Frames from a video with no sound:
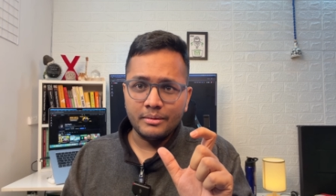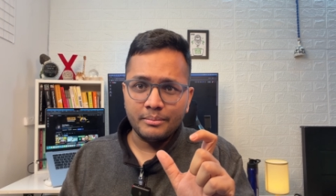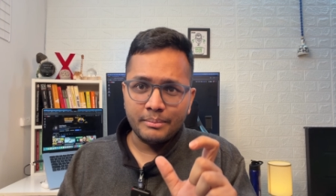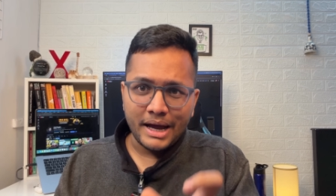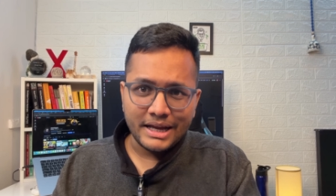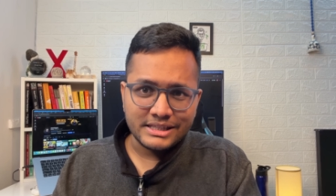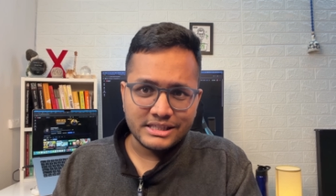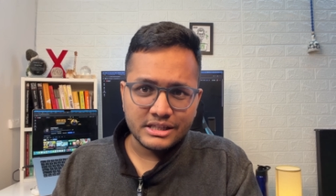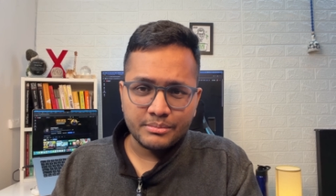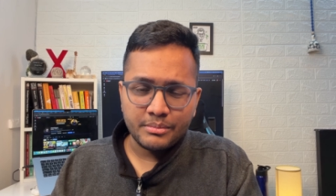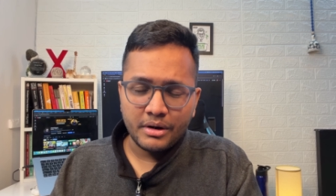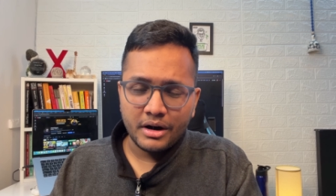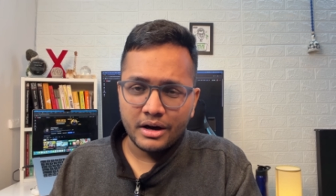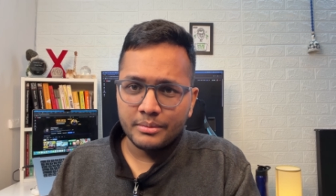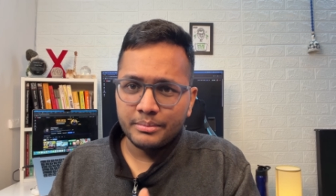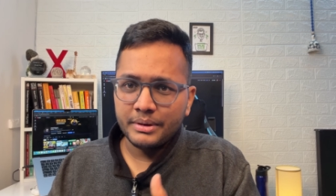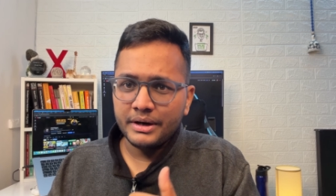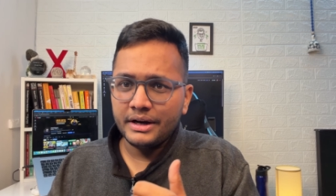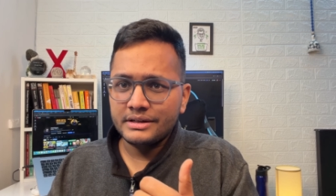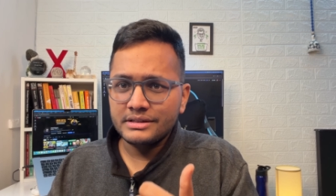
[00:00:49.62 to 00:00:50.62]
a magic bar,
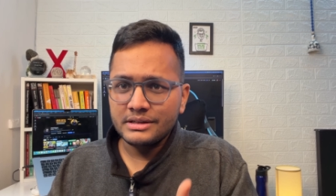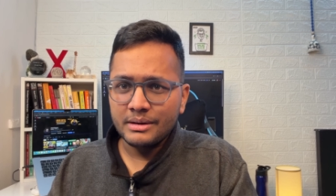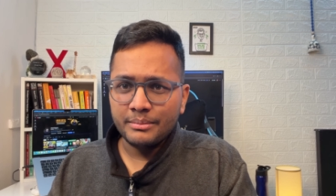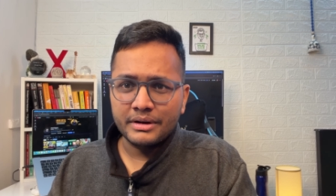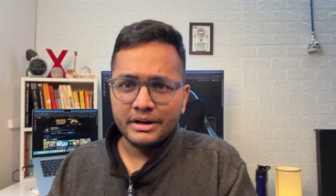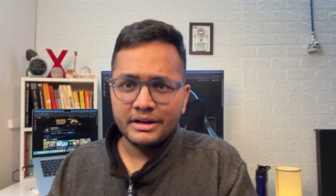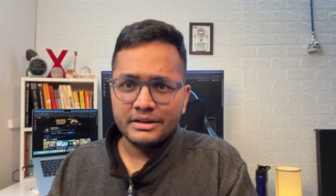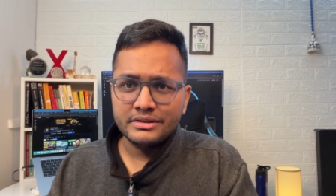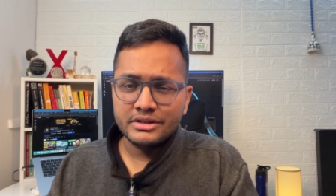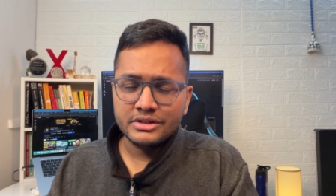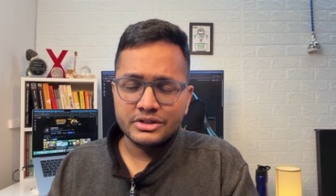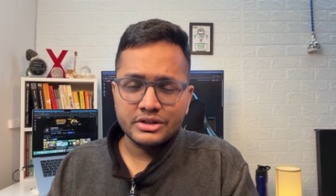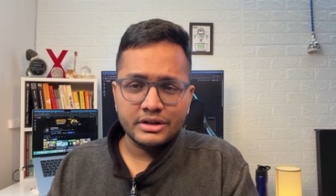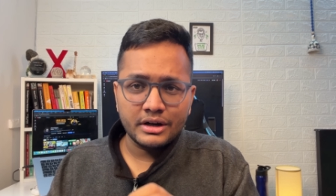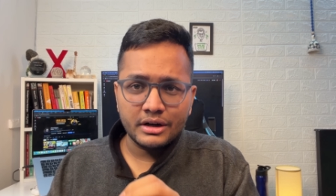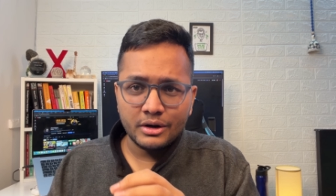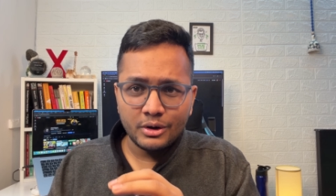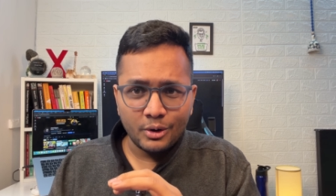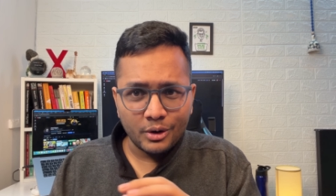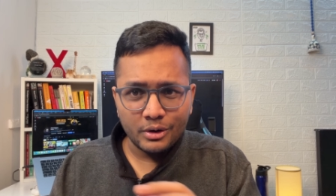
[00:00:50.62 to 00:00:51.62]
be it summarization,
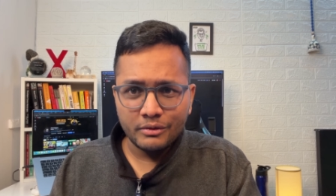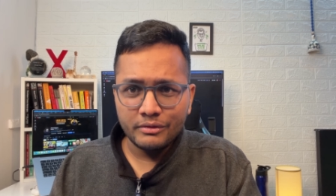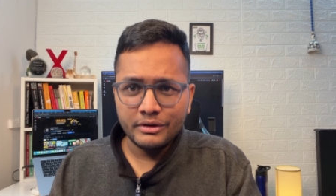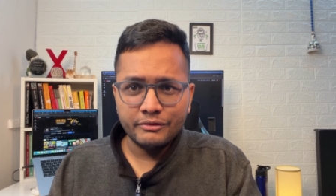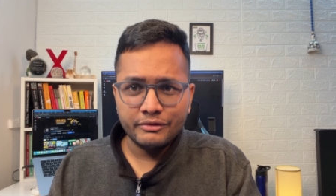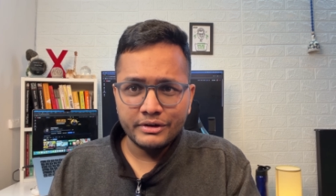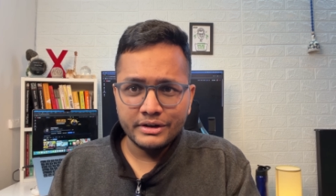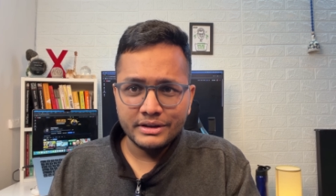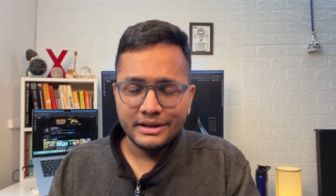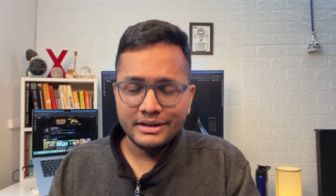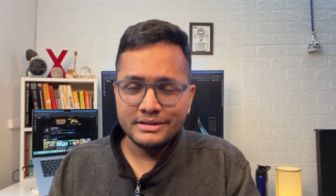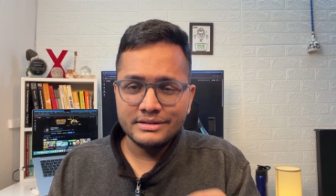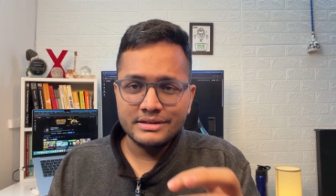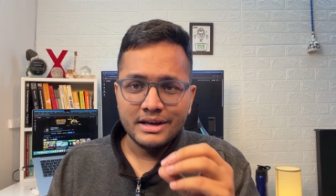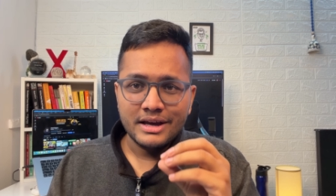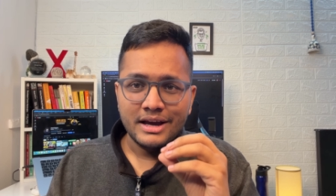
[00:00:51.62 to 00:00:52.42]
and a lot of different things